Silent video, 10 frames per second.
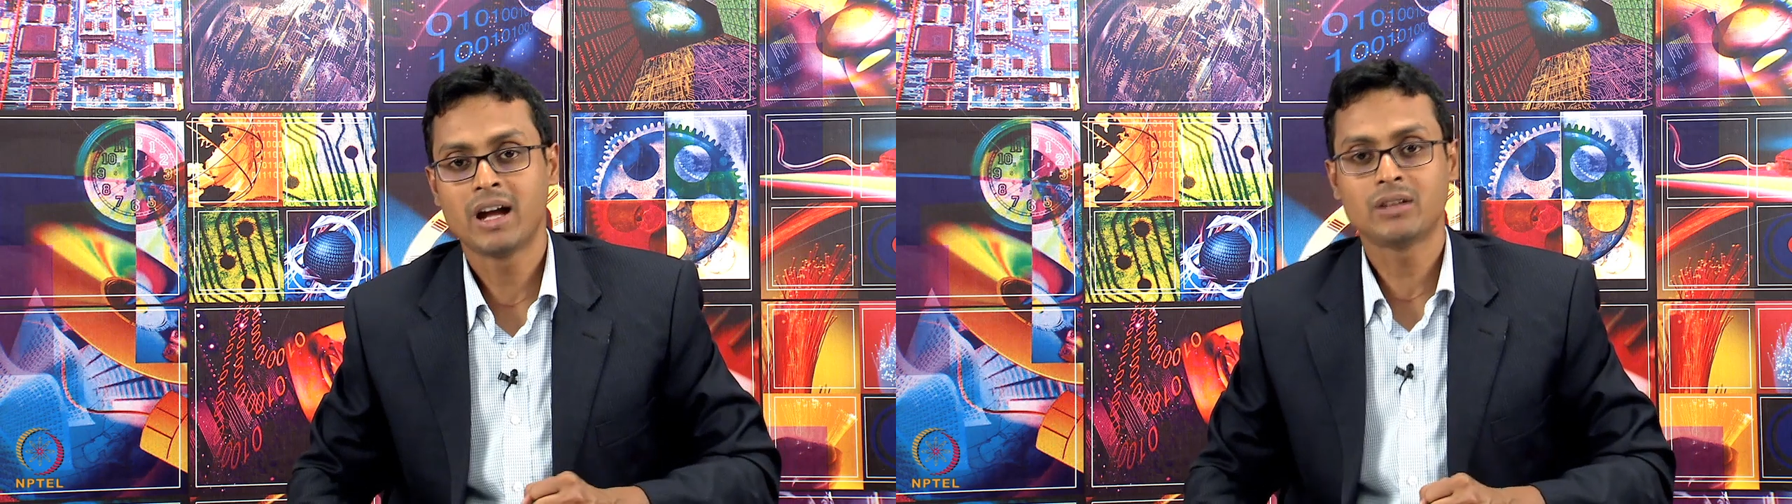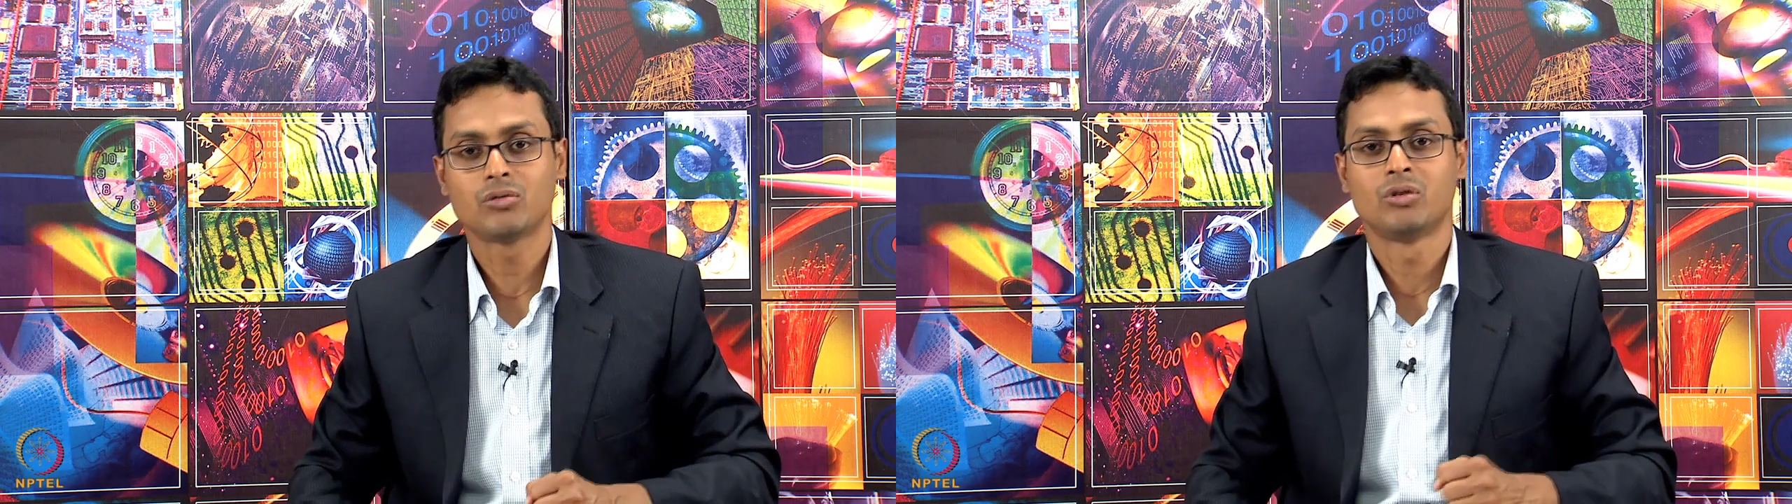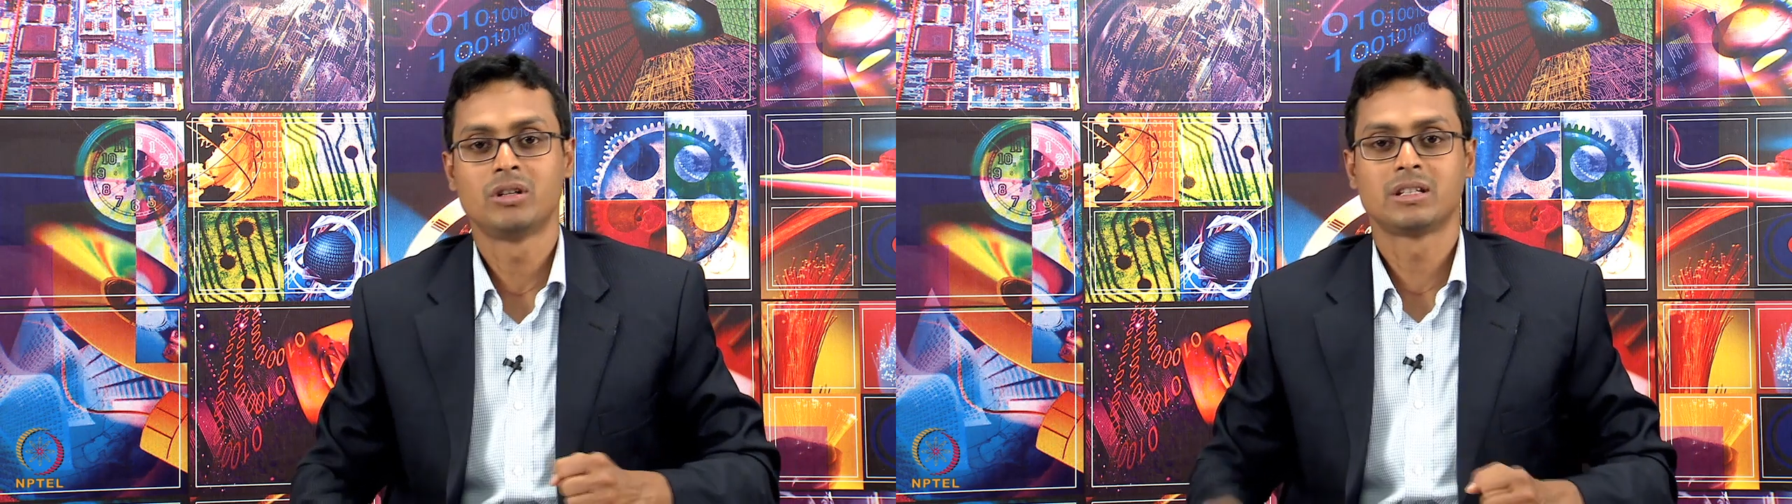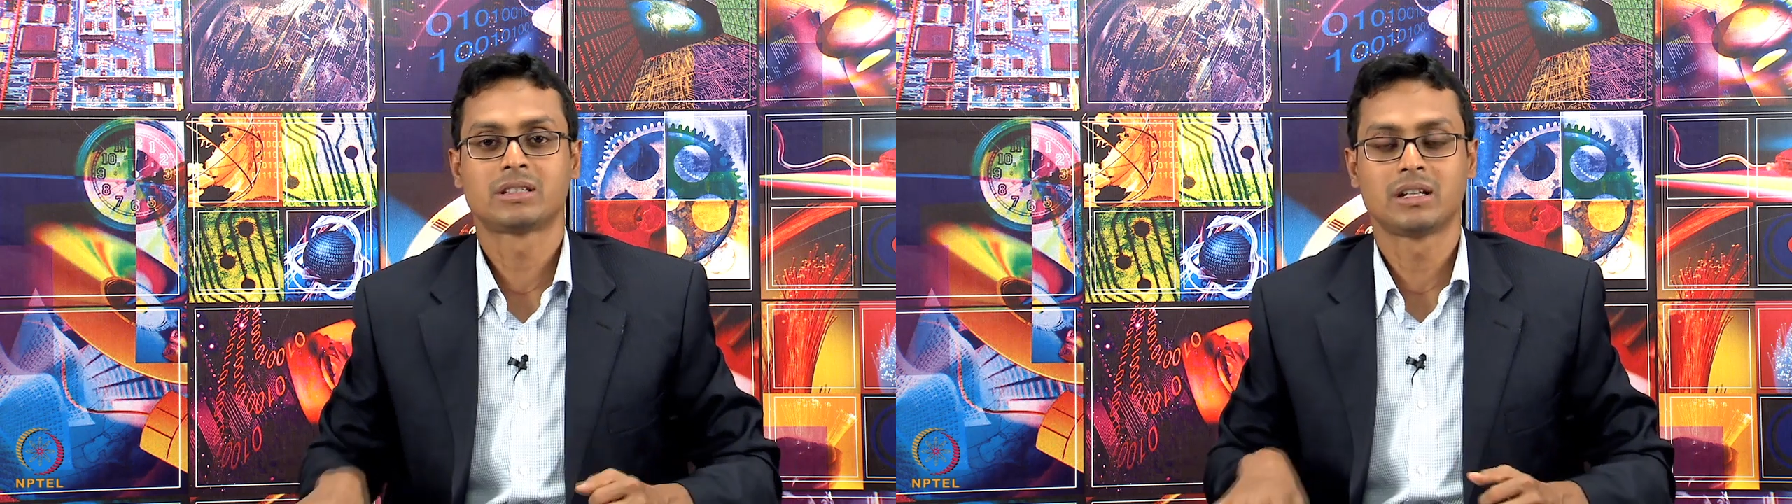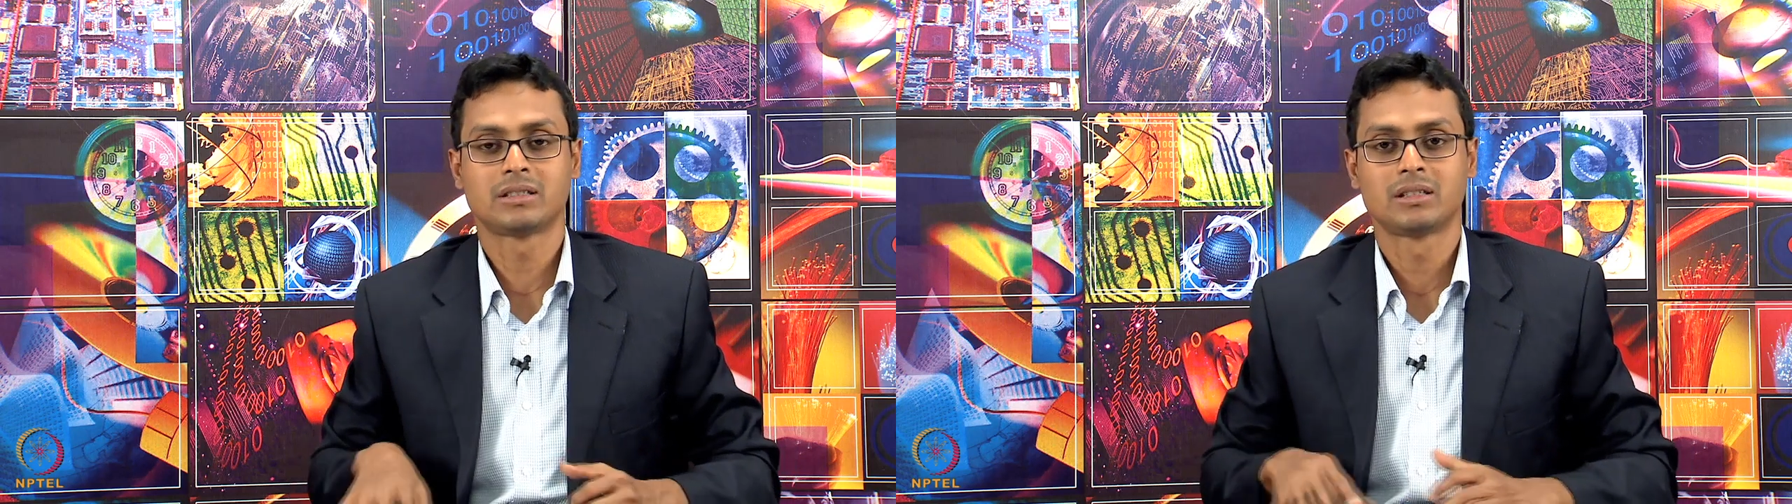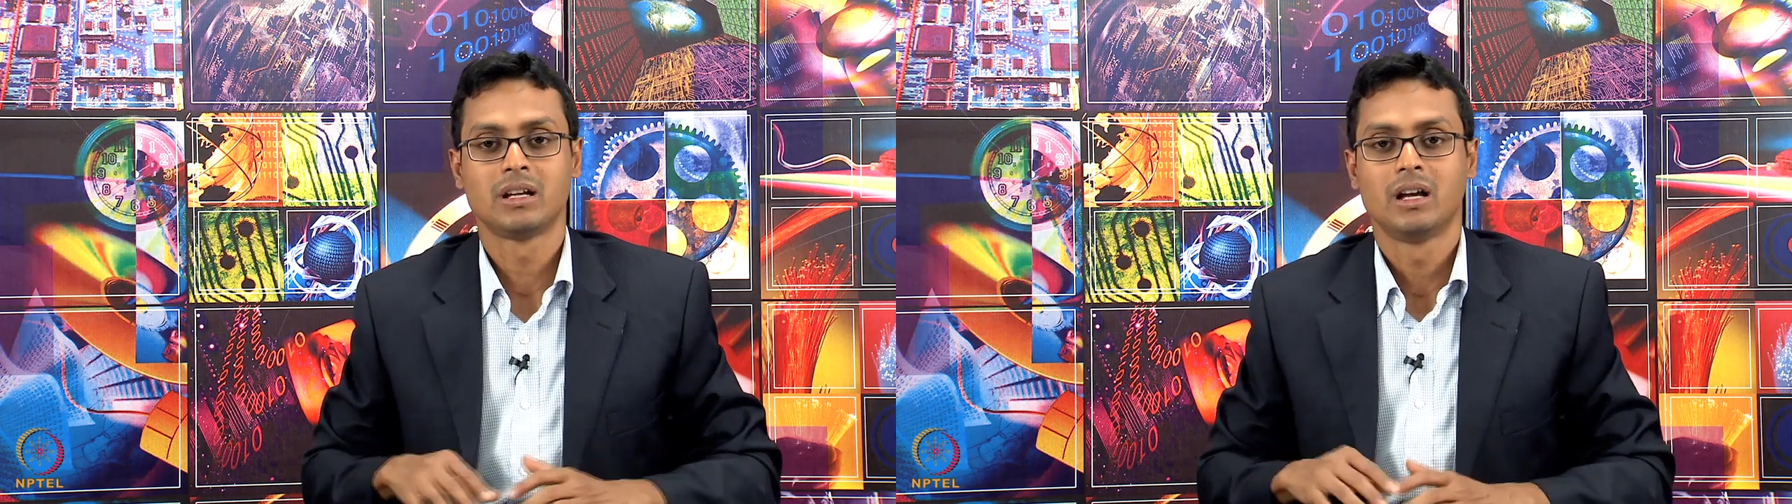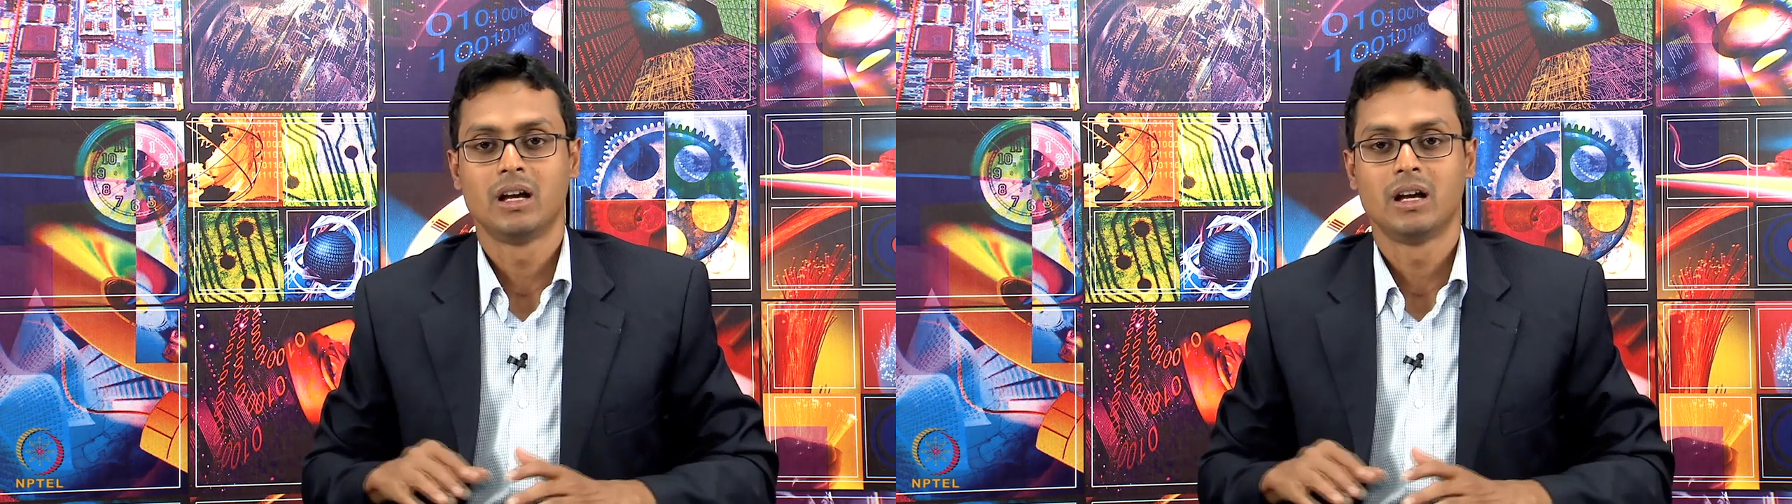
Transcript: that. We will discuss